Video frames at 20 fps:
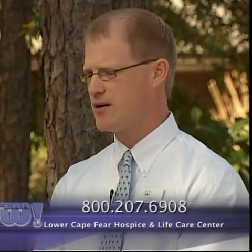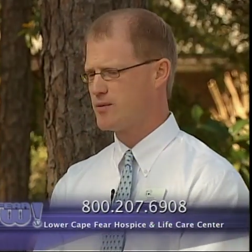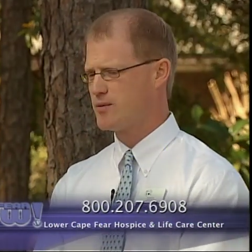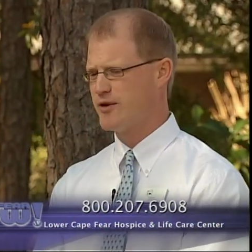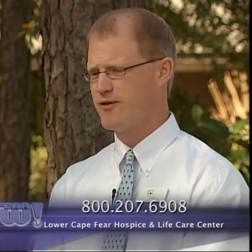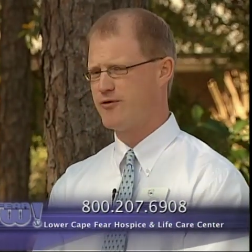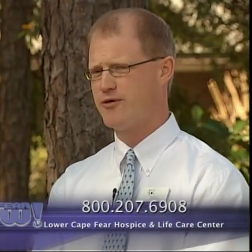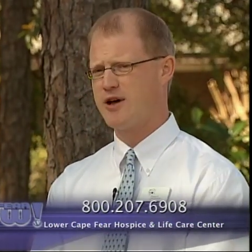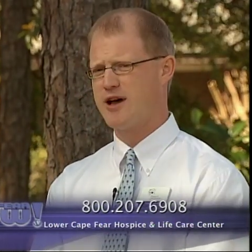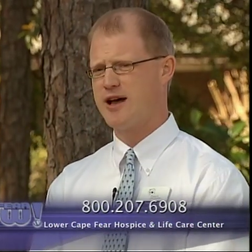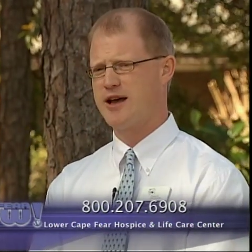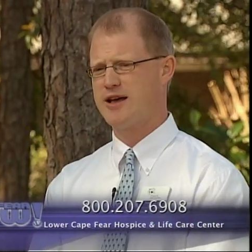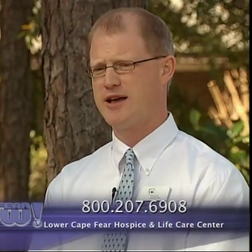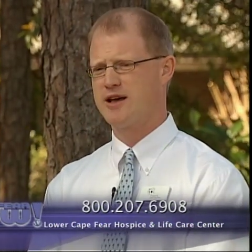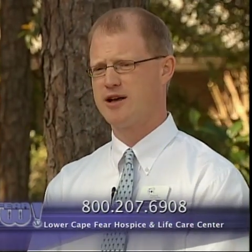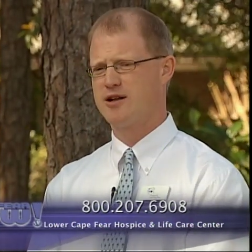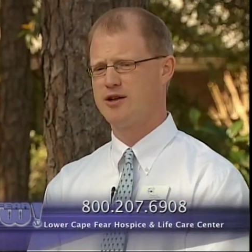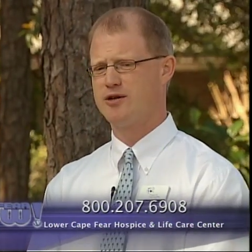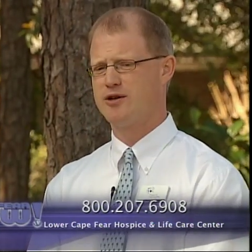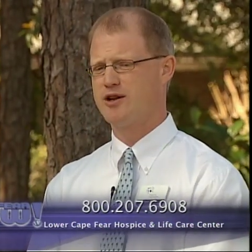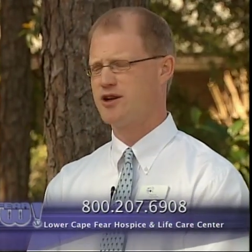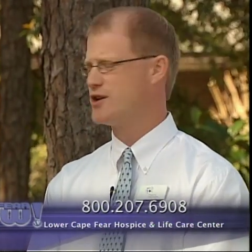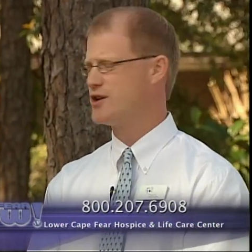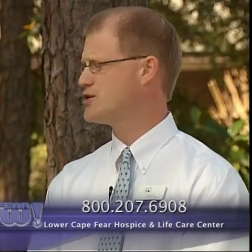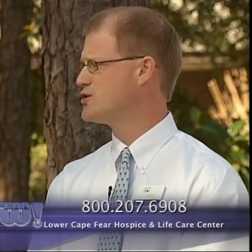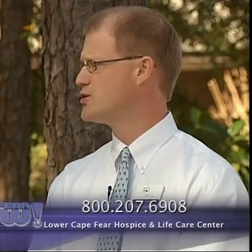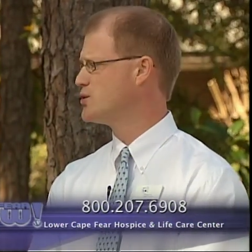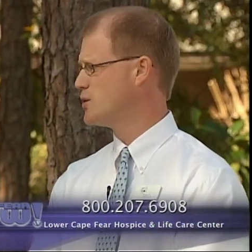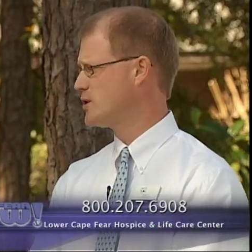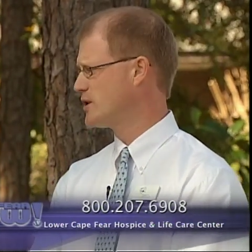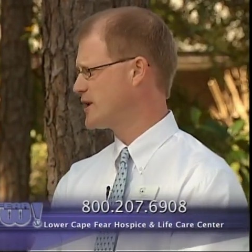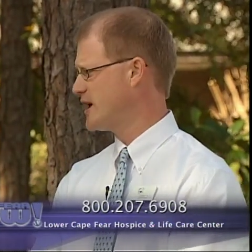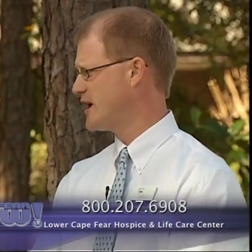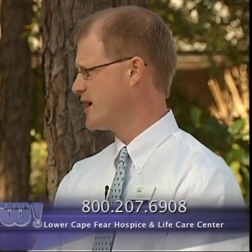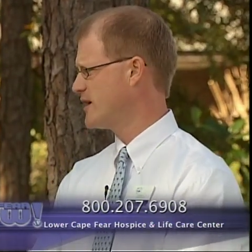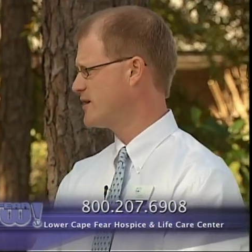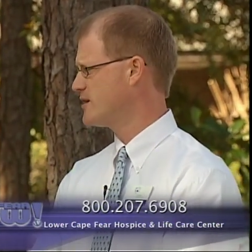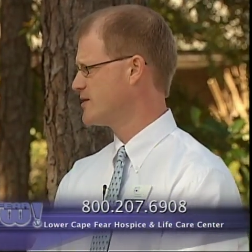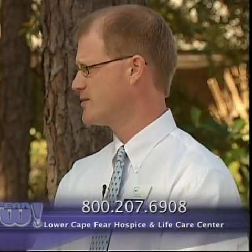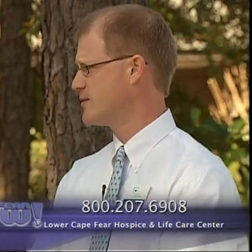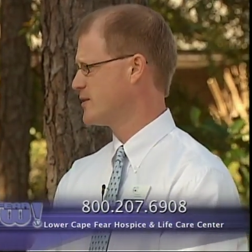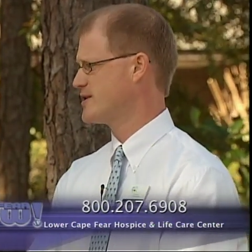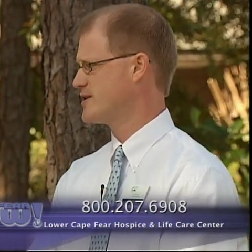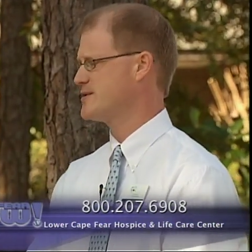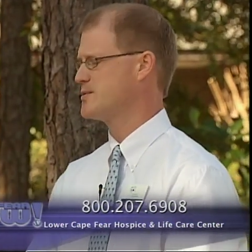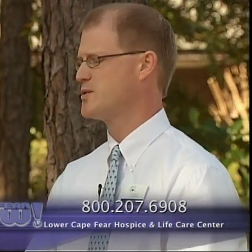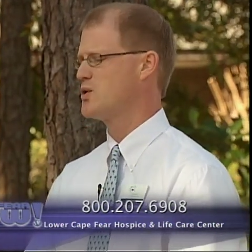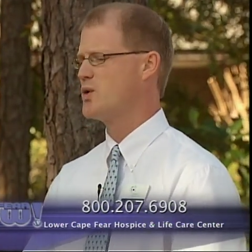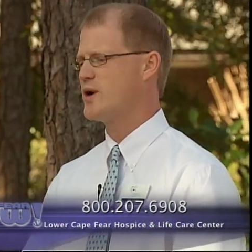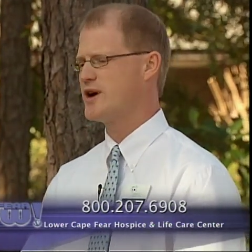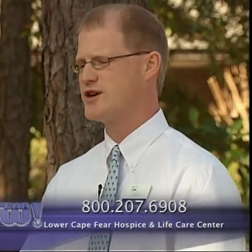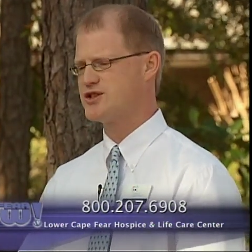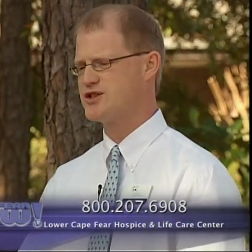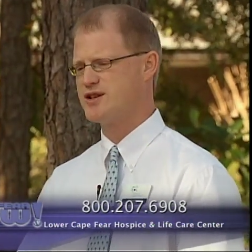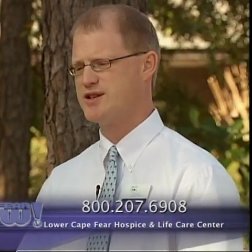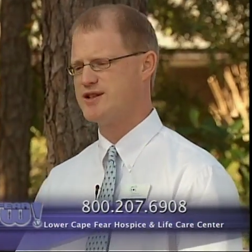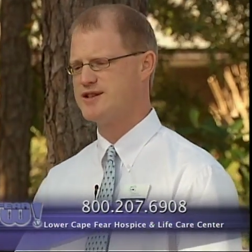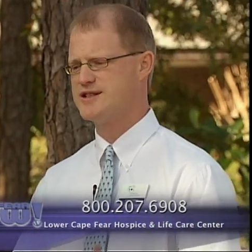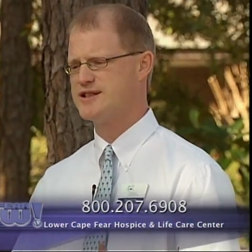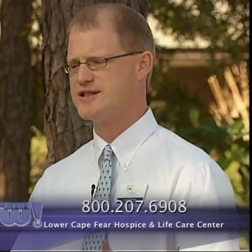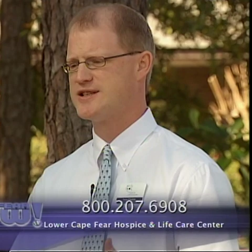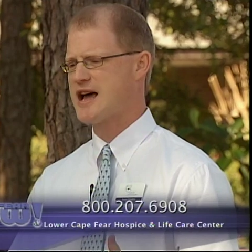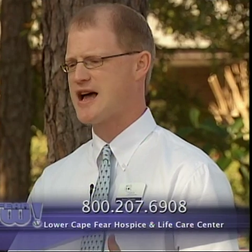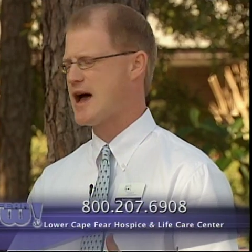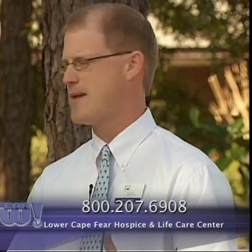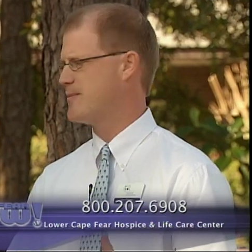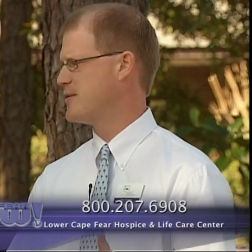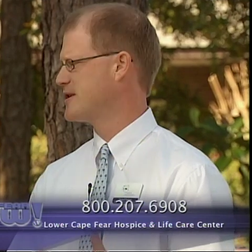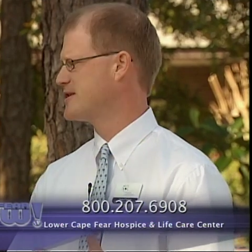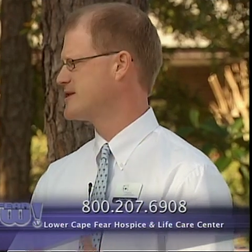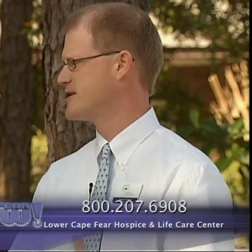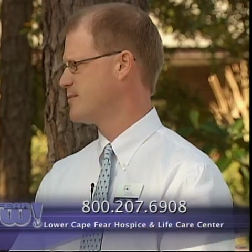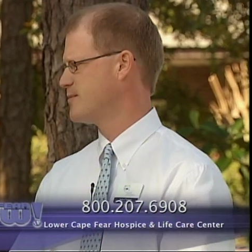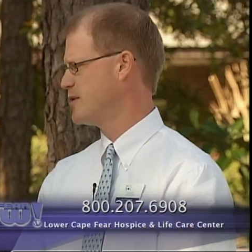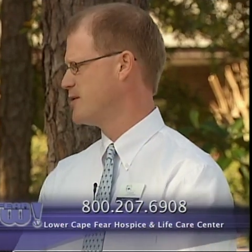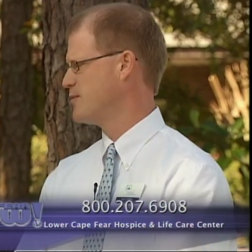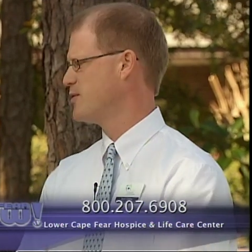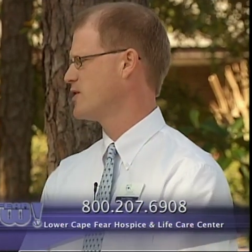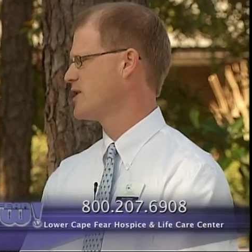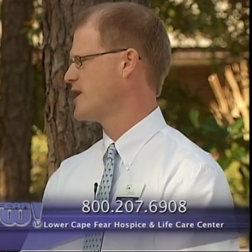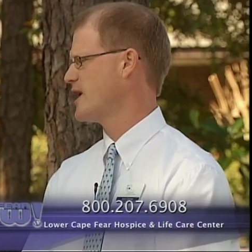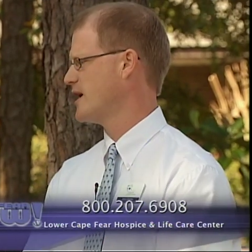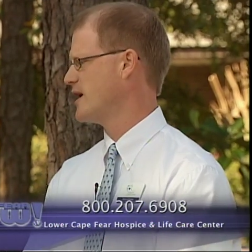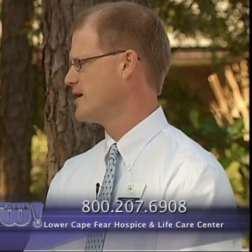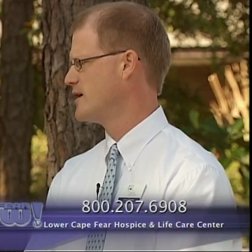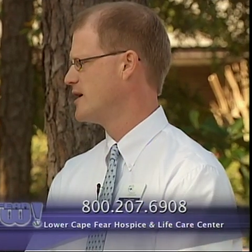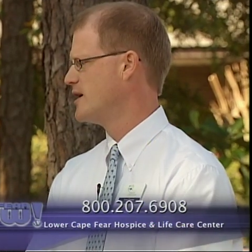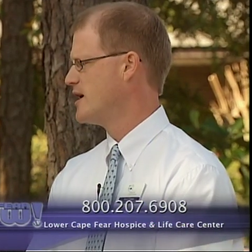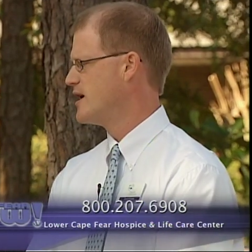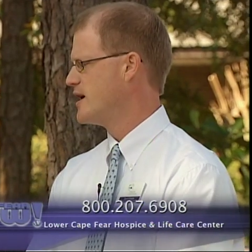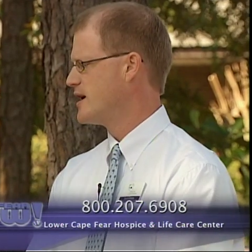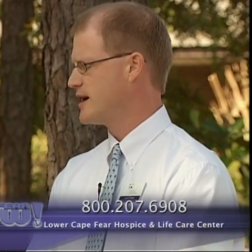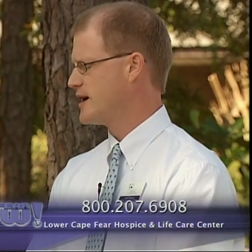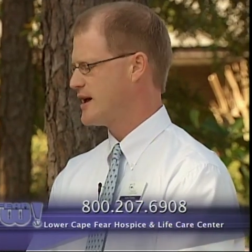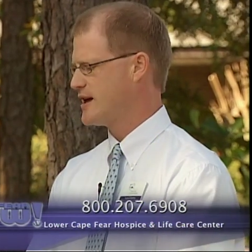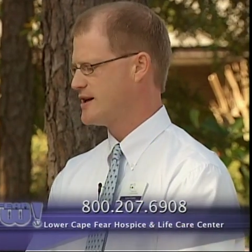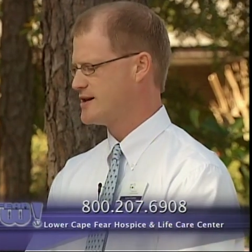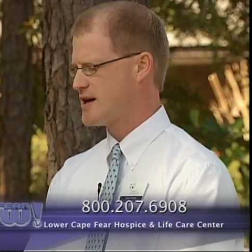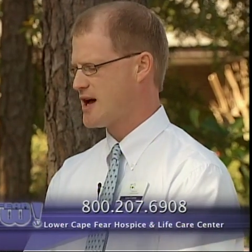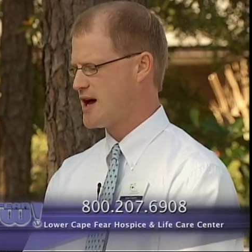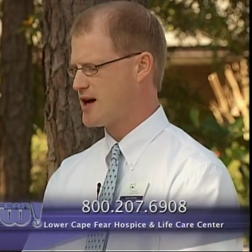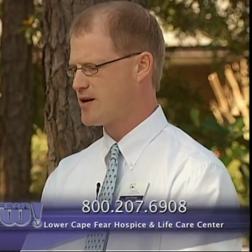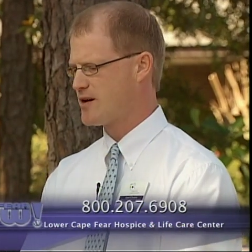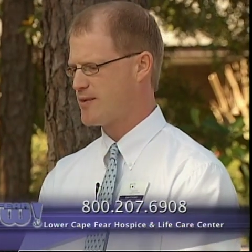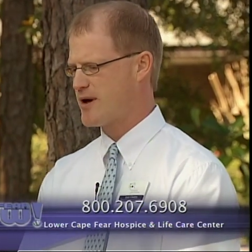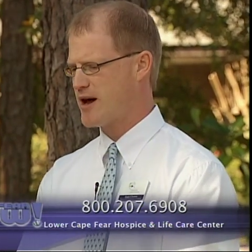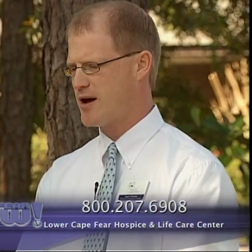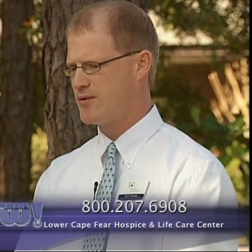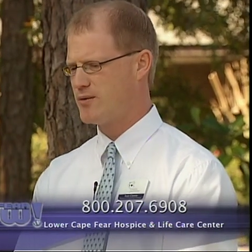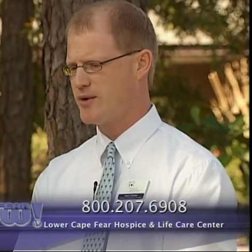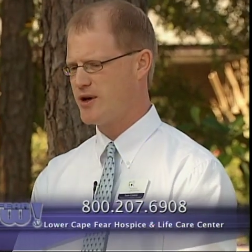We've included a toolkit with some questions and topics that people can talk about.